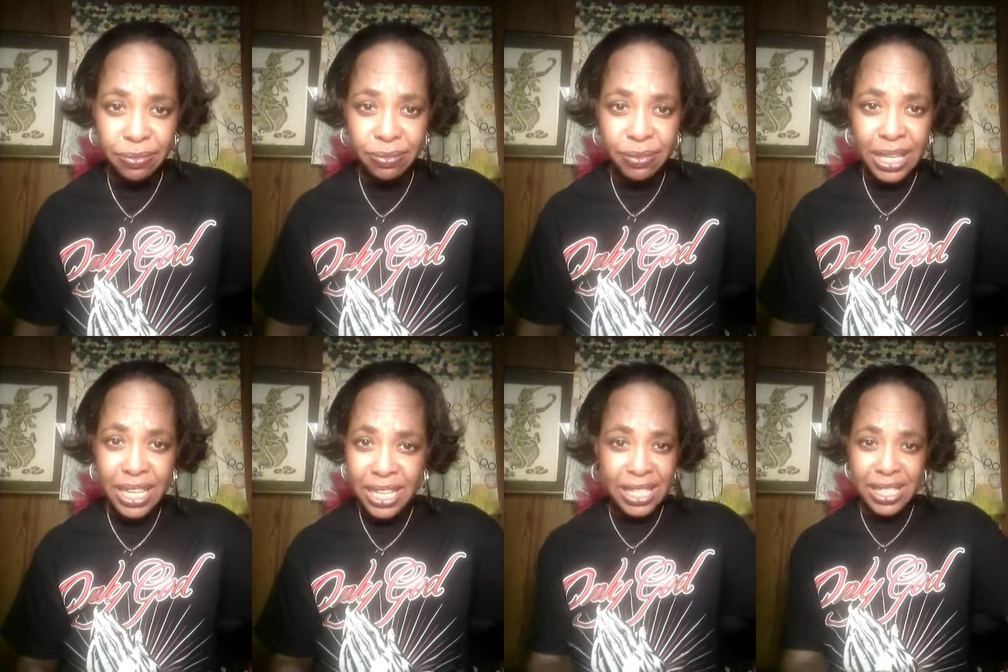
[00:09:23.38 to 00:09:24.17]

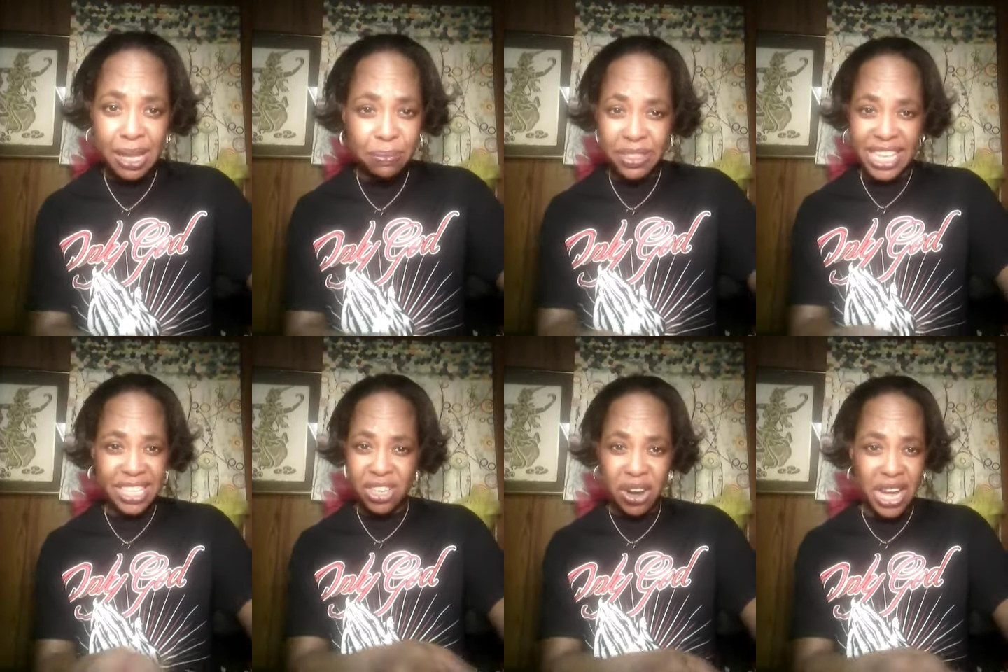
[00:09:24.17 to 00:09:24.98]
because some things
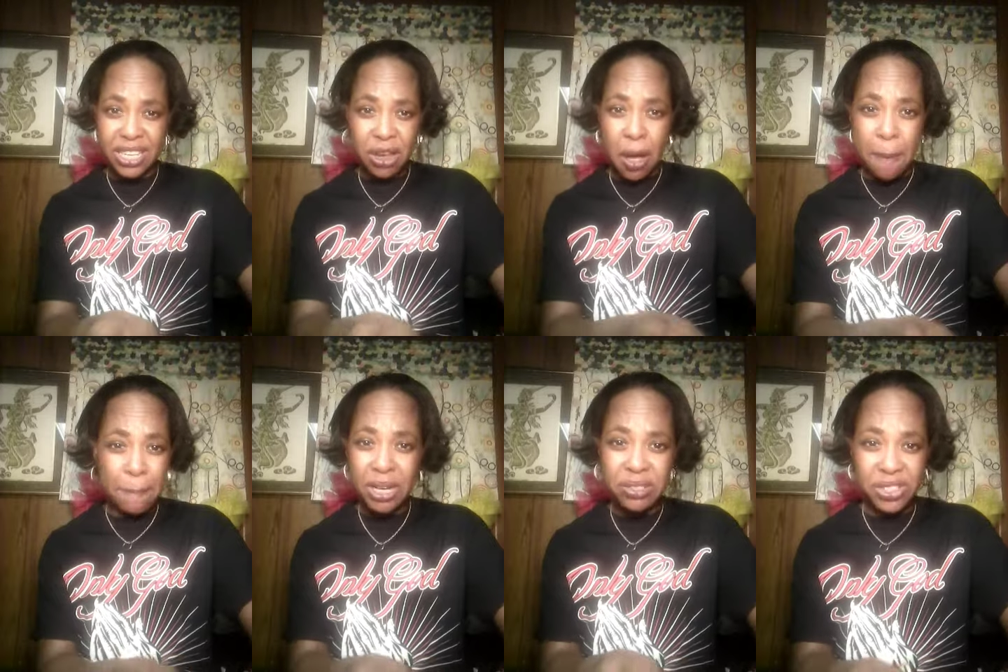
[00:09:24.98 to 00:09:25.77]
are under a
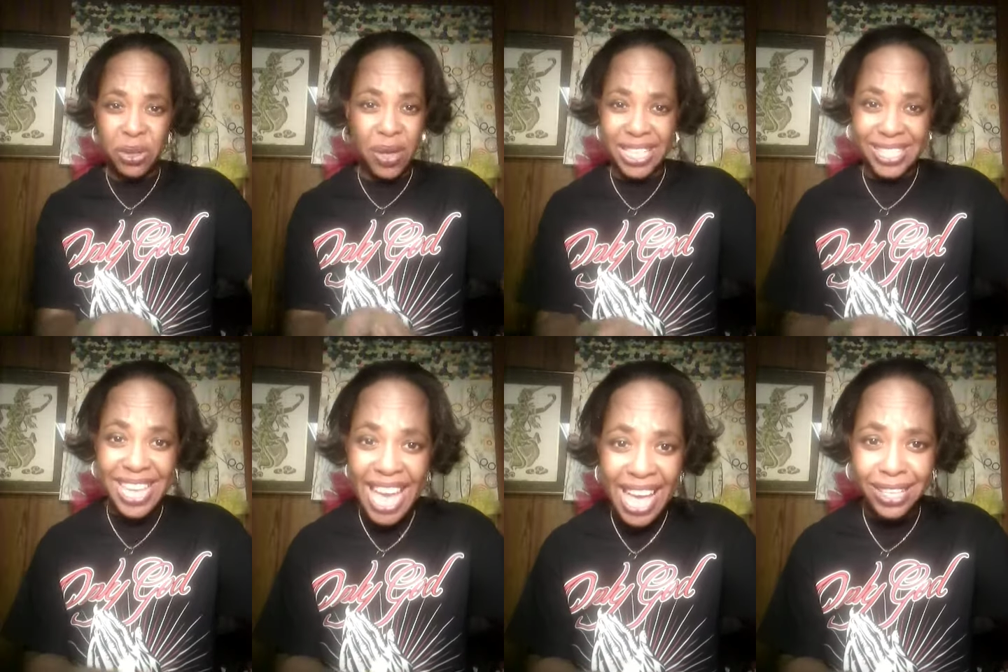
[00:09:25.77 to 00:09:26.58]
personal
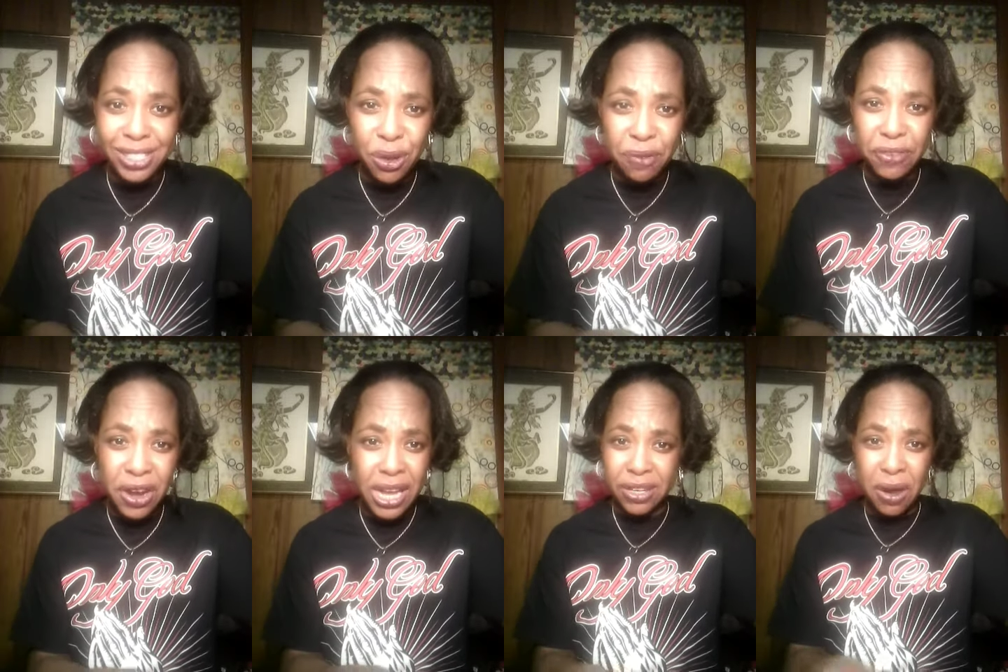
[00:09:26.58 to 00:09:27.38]
attack. So if you're
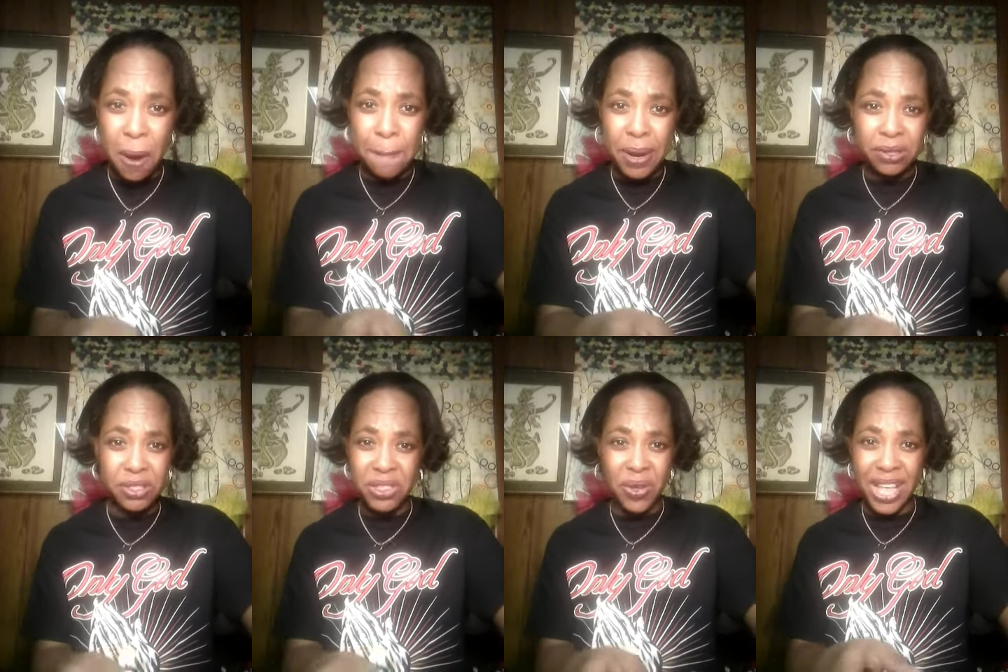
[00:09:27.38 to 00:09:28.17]
under a
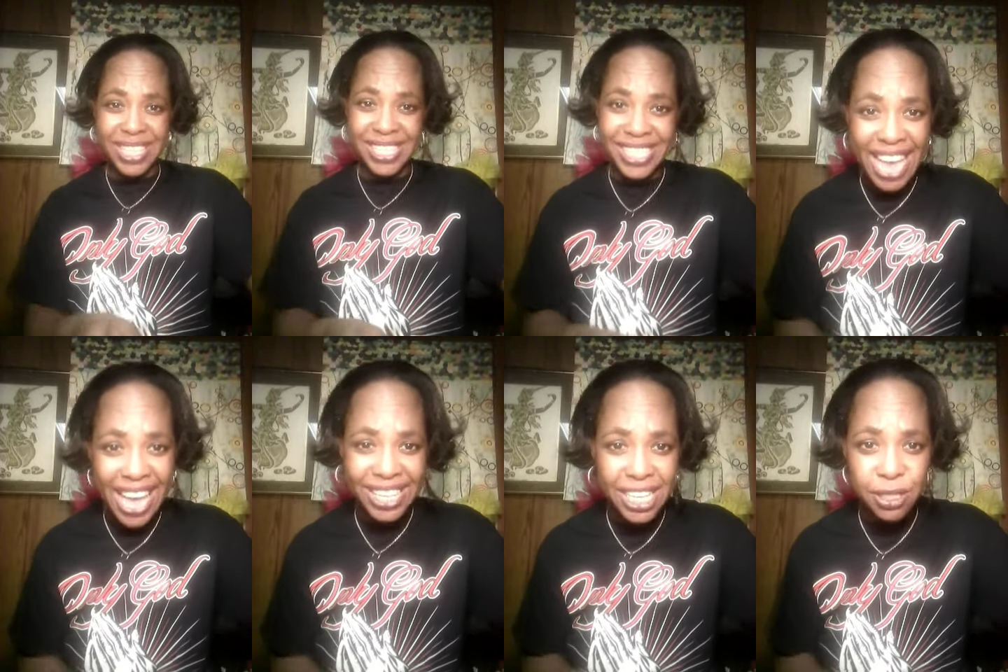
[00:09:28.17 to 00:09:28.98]
personal attack,
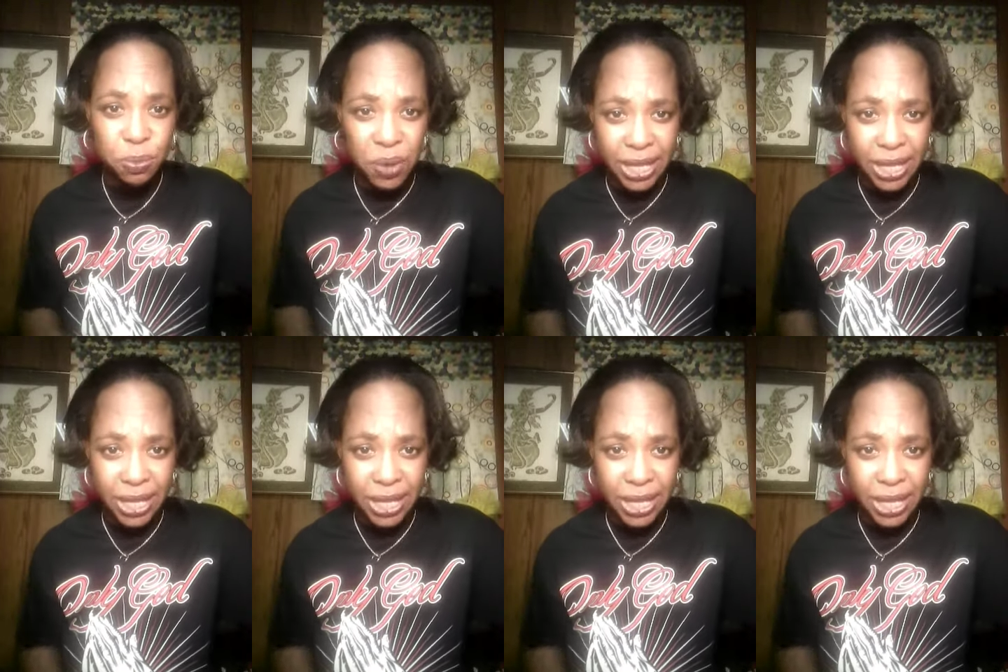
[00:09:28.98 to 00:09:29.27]
guess what?